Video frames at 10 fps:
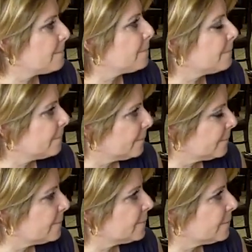
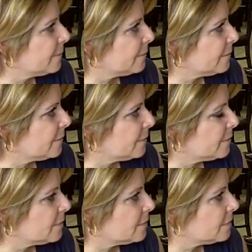
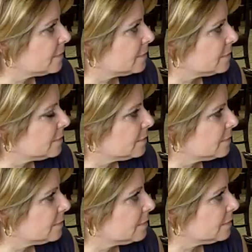
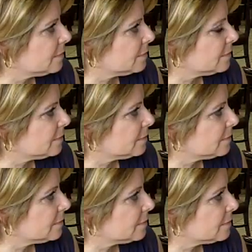
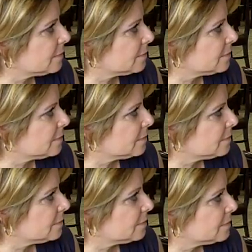
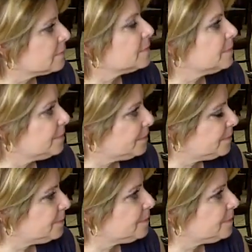(silent)